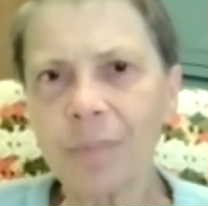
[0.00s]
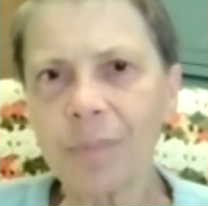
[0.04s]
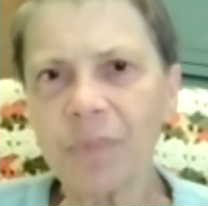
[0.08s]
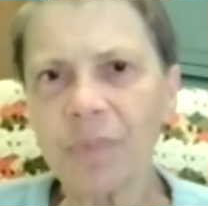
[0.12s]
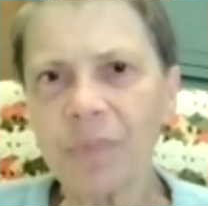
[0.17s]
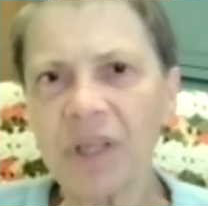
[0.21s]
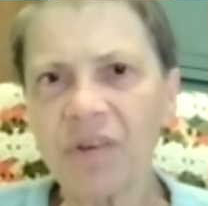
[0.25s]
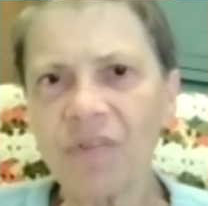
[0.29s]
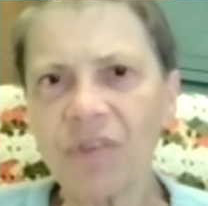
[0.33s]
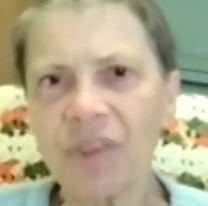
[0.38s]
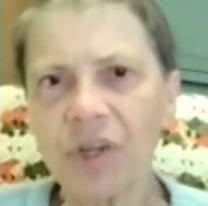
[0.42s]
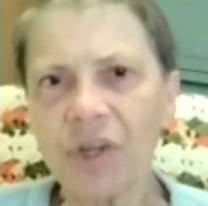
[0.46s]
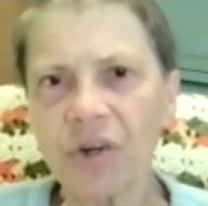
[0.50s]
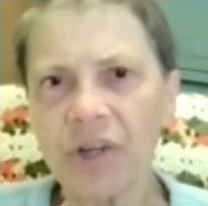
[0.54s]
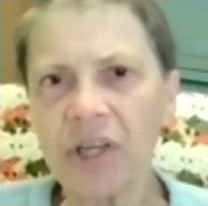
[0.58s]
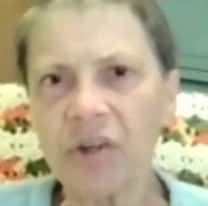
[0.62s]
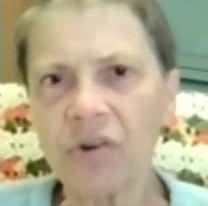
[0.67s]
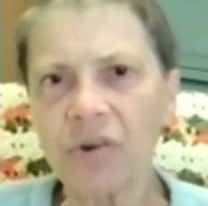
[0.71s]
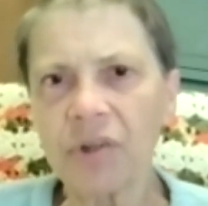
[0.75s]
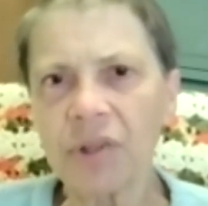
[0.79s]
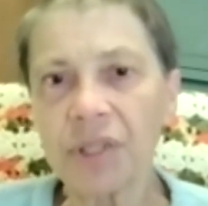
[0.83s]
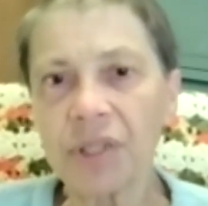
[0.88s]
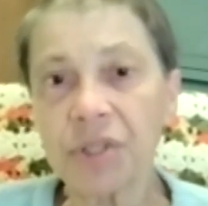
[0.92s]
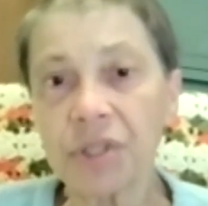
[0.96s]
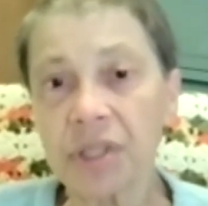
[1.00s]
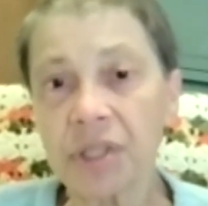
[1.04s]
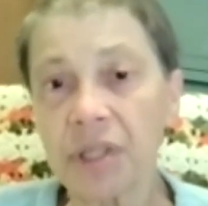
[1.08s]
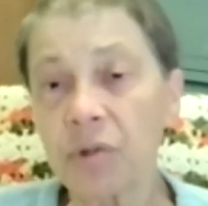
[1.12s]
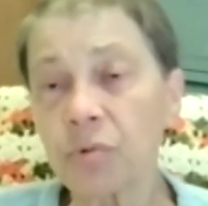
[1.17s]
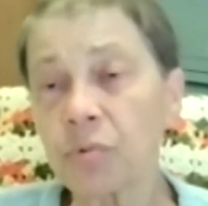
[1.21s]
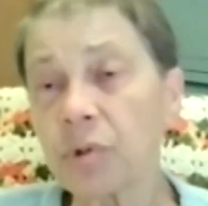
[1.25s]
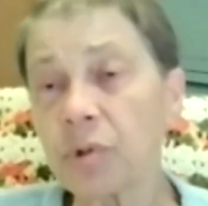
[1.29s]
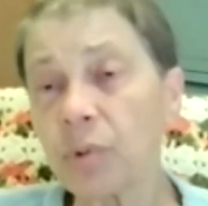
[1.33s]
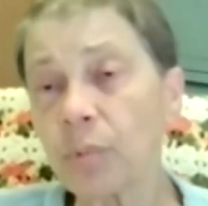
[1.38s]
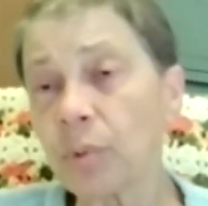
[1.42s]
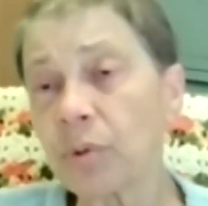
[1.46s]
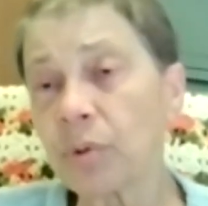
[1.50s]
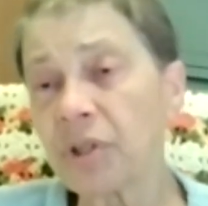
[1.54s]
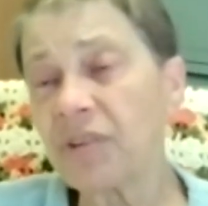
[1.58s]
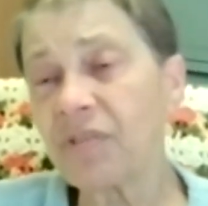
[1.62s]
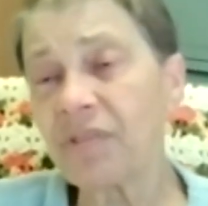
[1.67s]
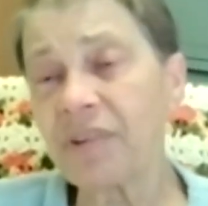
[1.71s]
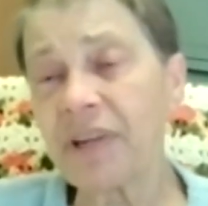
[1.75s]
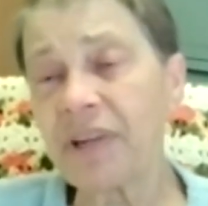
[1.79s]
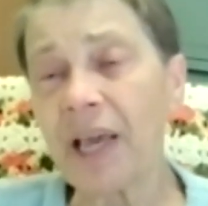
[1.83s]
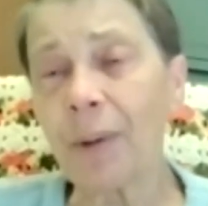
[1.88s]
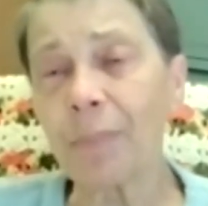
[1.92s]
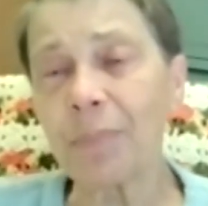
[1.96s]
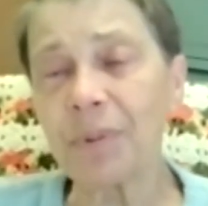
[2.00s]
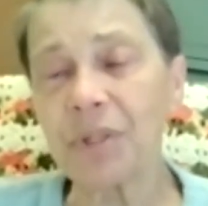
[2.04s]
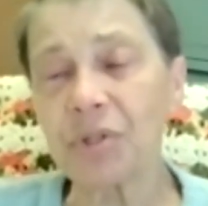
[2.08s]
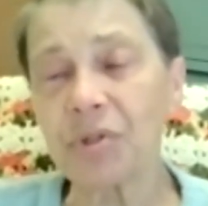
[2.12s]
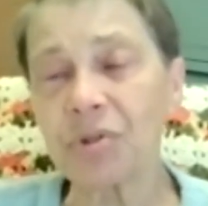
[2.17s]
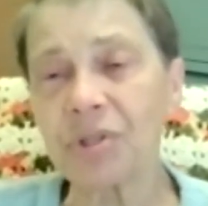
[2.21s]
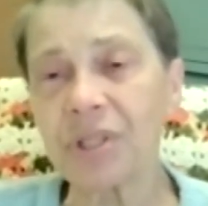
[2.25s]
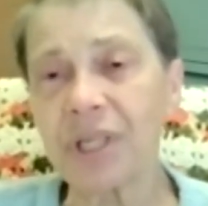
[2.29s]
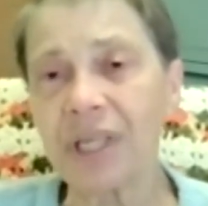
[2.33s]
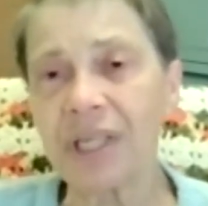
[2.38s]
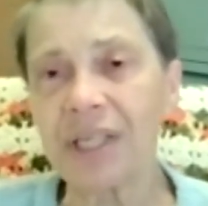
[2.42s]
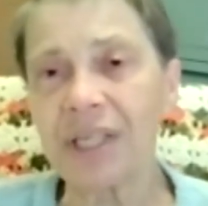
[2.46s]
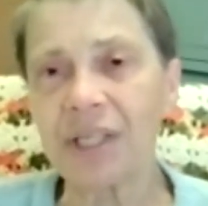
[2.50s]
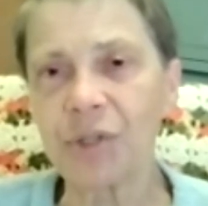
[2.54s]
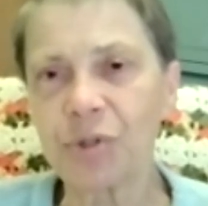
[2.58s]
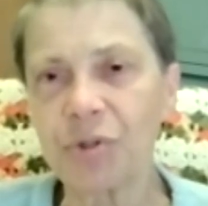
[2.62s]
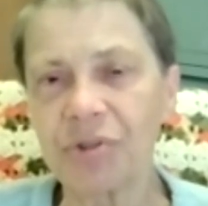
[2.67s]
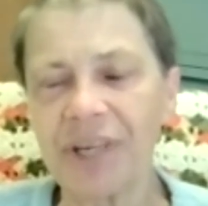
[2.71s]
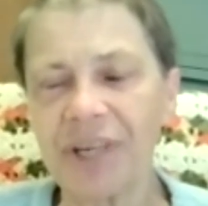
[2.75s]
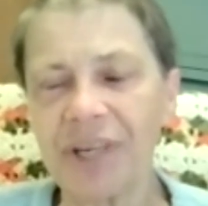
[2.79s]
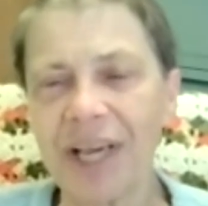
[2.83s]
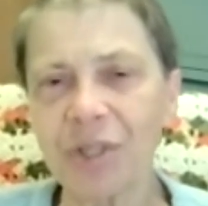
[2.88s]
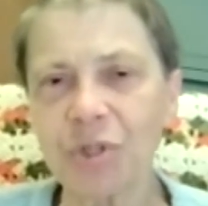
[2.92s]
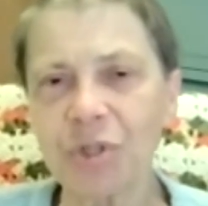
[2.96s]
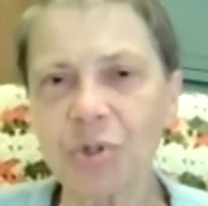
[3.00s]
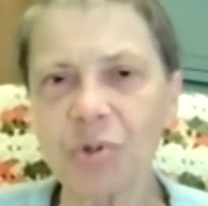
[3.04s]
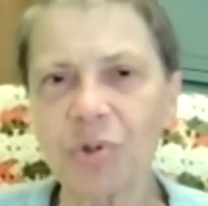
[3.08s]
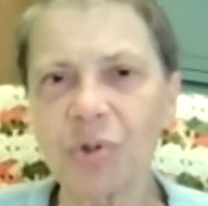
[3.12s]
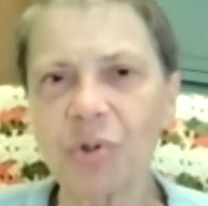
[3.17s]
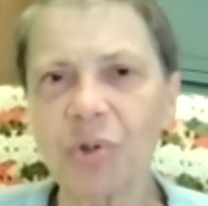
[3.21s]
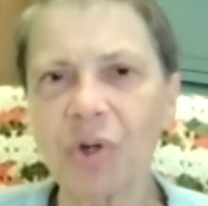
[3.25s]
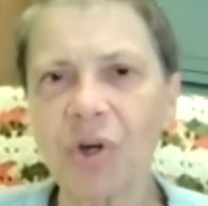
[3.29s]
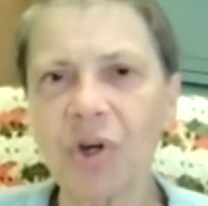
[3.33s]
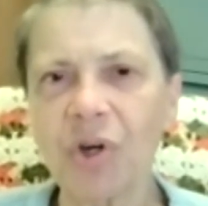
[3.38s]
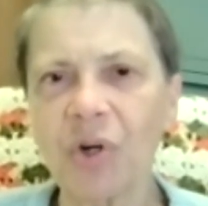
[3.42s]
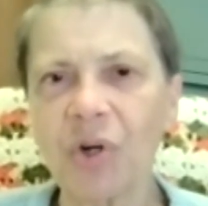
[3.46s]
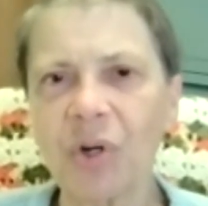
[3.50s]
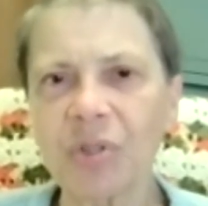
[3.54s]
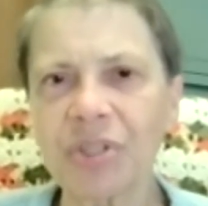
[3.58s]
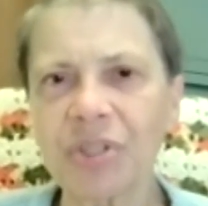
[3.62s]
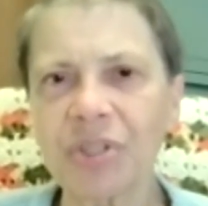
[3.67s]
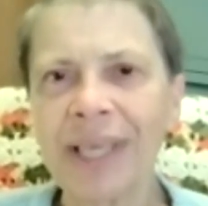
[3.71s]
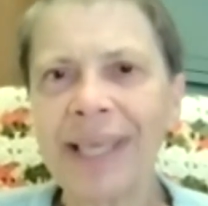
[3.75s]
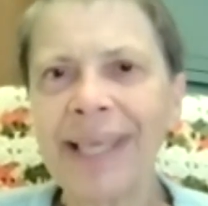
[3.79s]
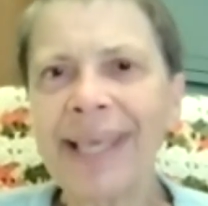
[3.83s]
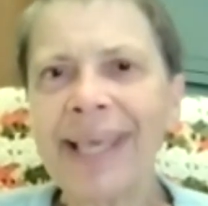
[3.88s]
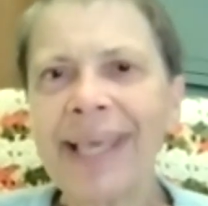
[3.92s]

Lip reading: If they're here in this country, we're even happy to take international calls,